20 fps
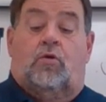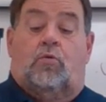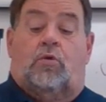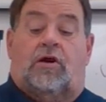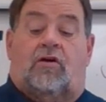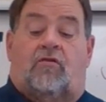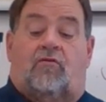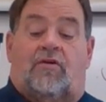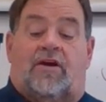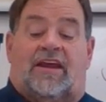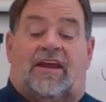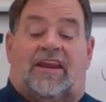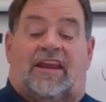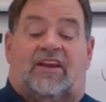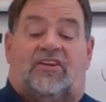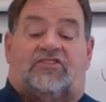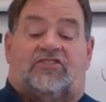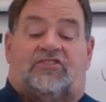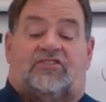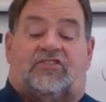while
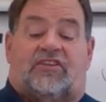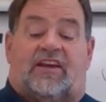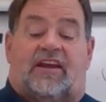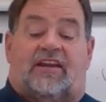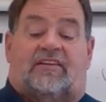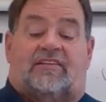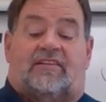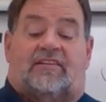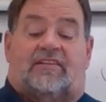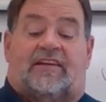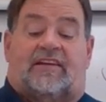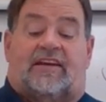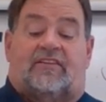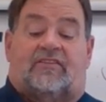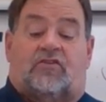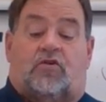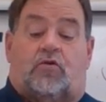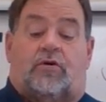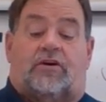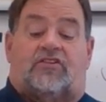writing state
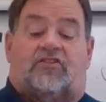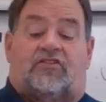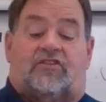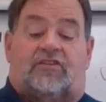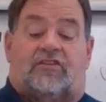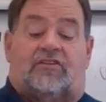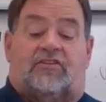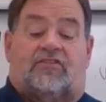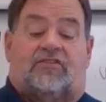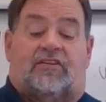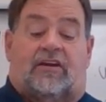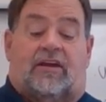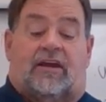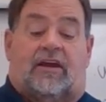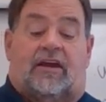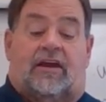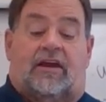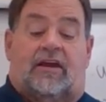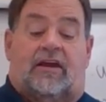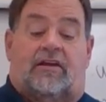test questions
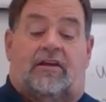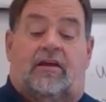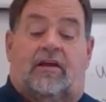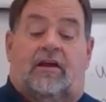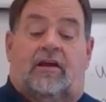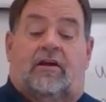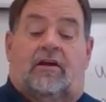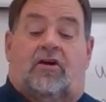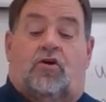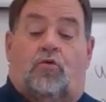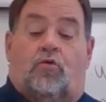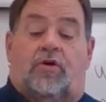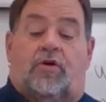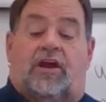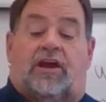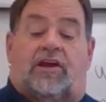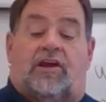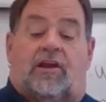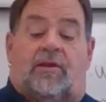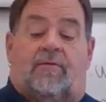and
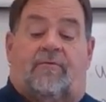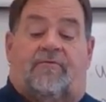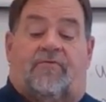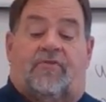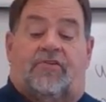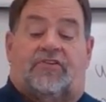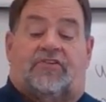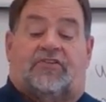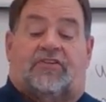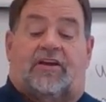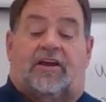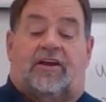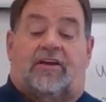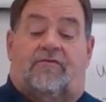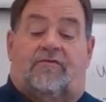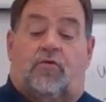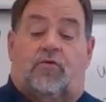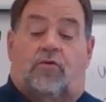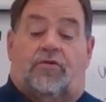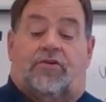curriculum for the state
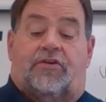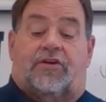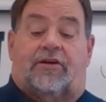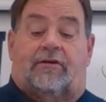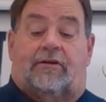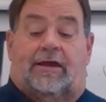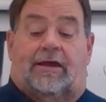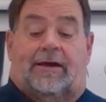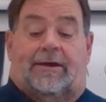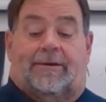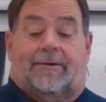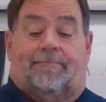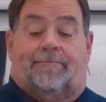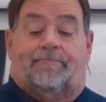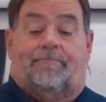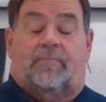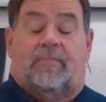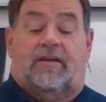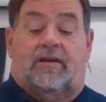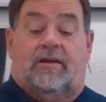of North Carolina.
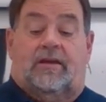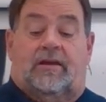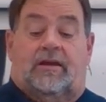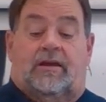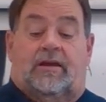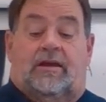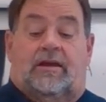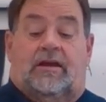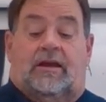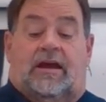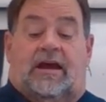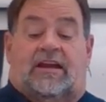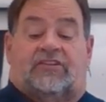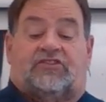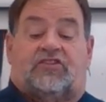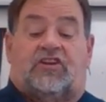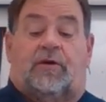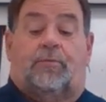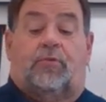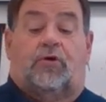I
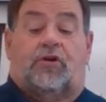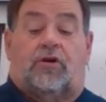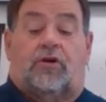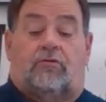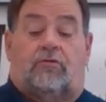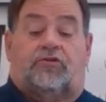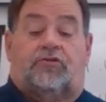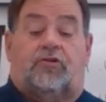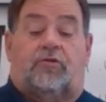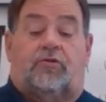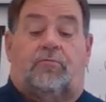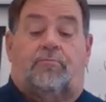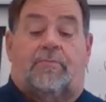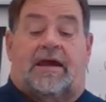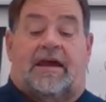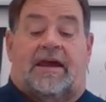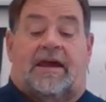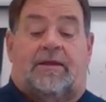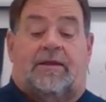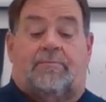stumbled onto
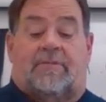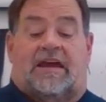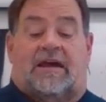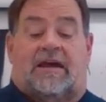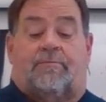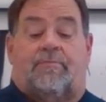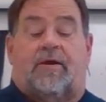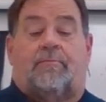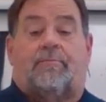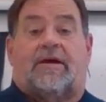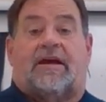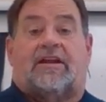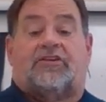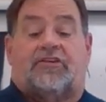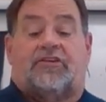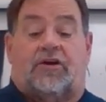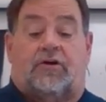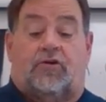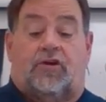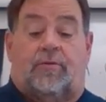mind mapping by
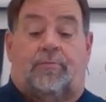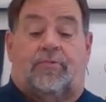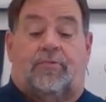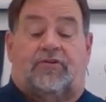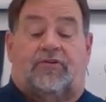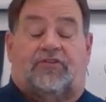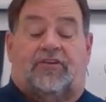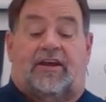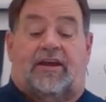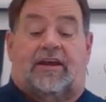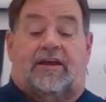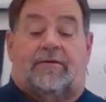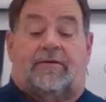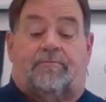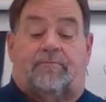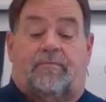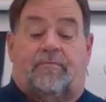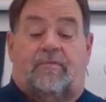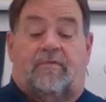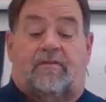Tony
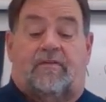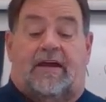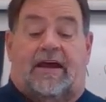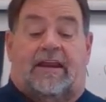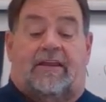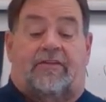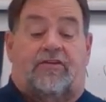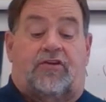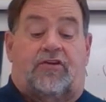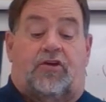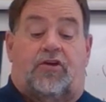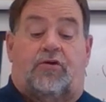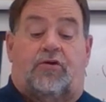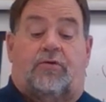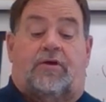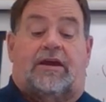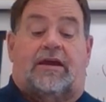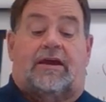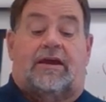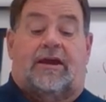Buzan out of the
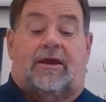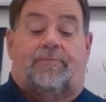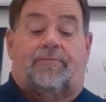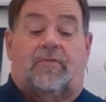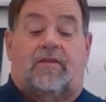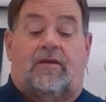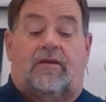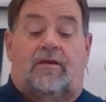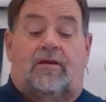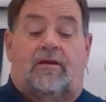UK.